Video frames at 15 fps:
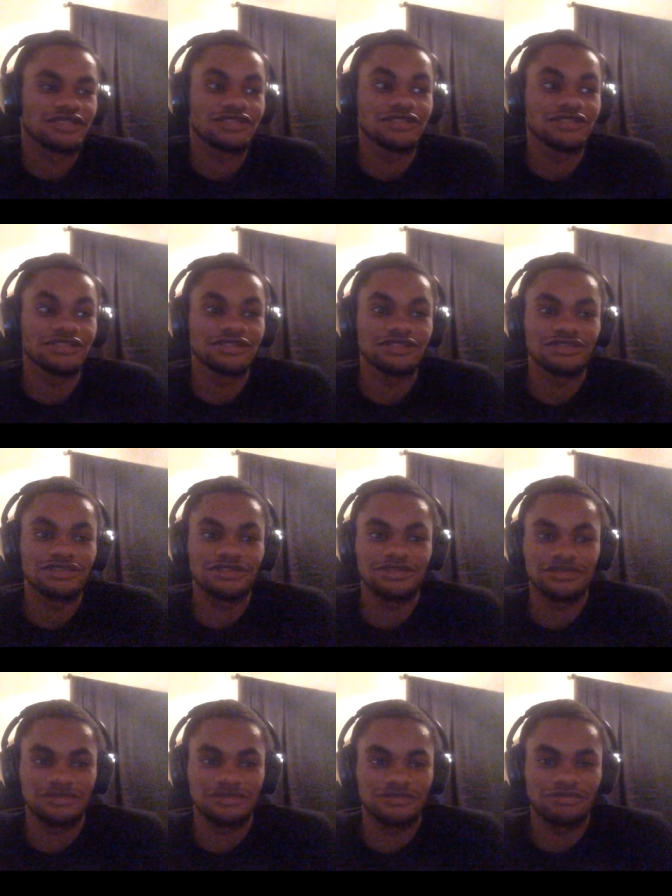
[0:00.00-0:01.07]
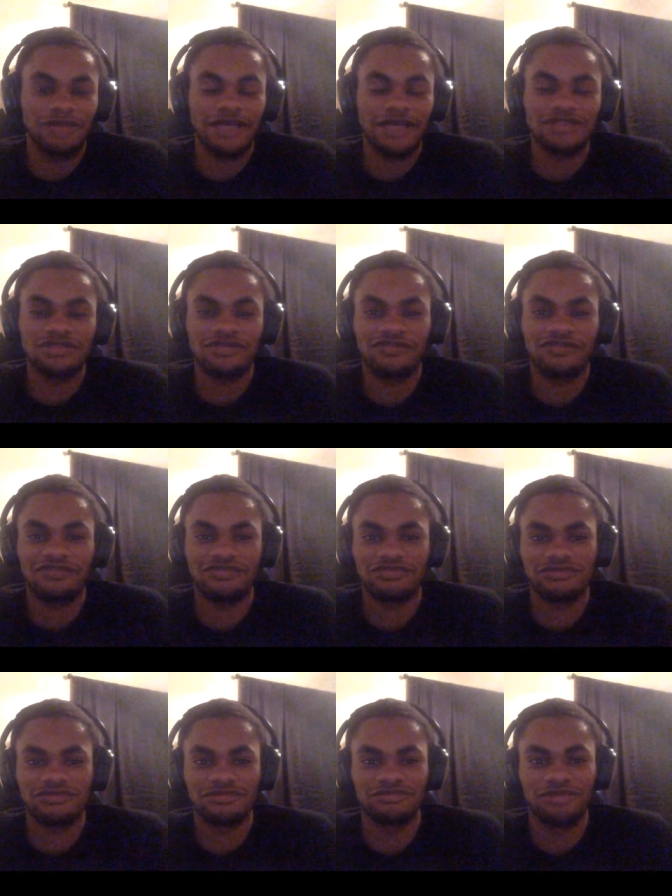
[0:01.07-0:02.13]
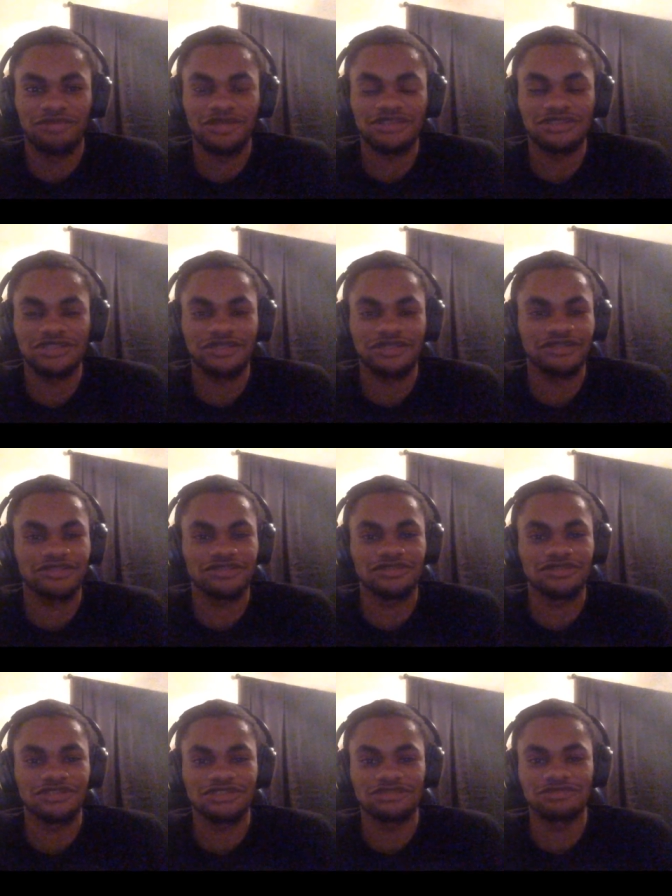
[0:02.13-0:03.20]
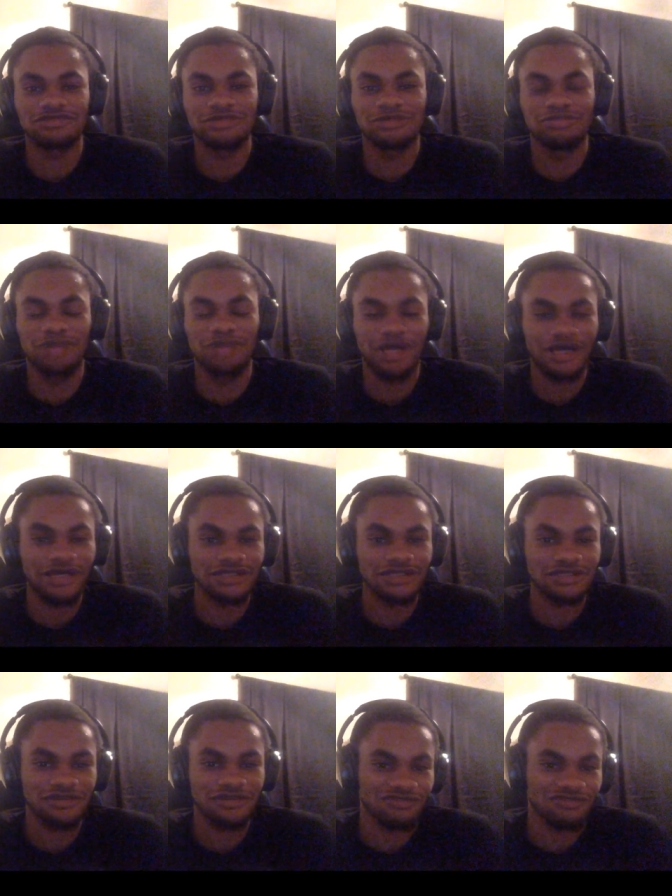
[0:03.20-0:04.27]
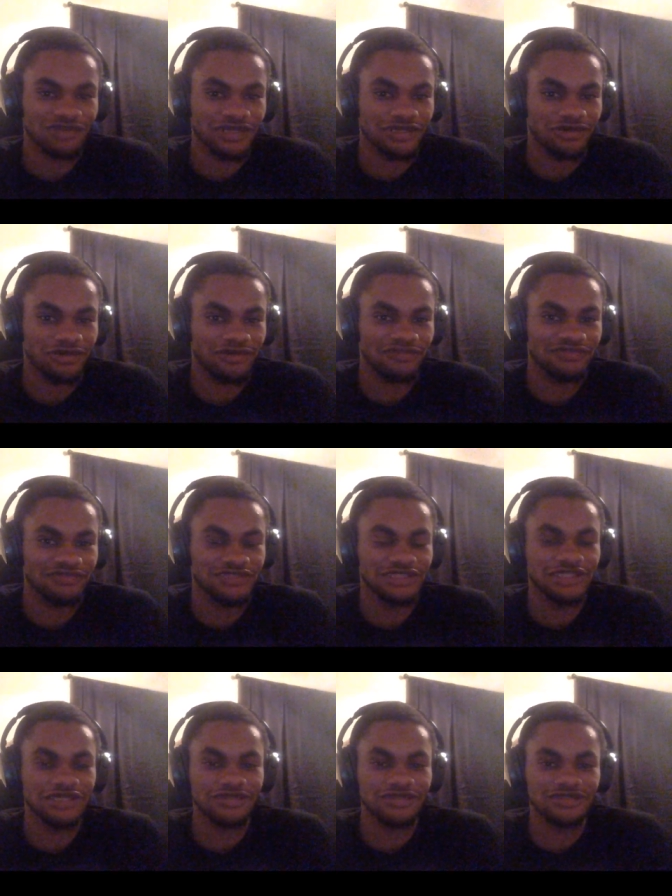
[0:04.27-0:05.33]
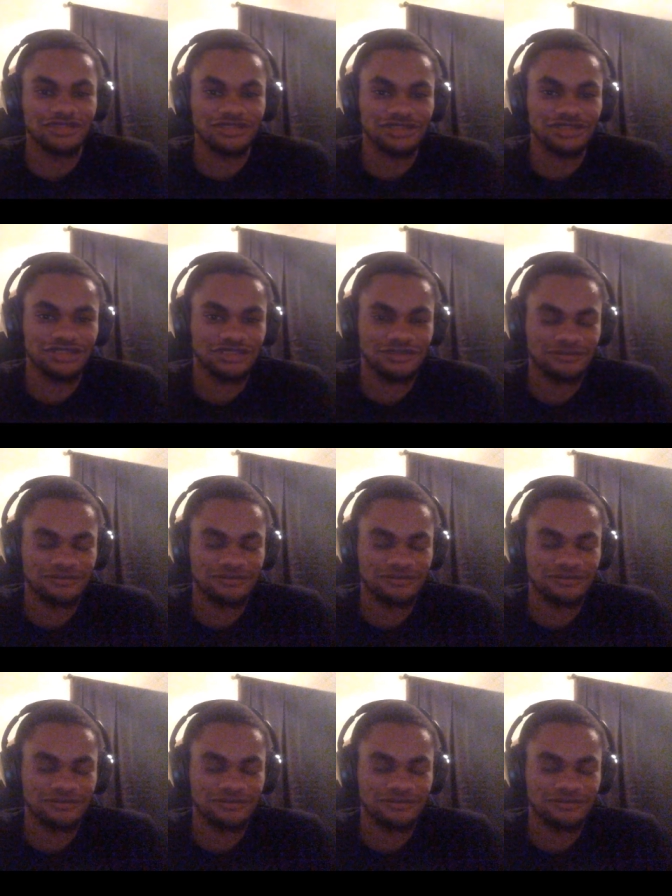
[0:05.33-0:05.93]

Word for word: the massive mercenary crew that she would be buying to fight off Daenerys's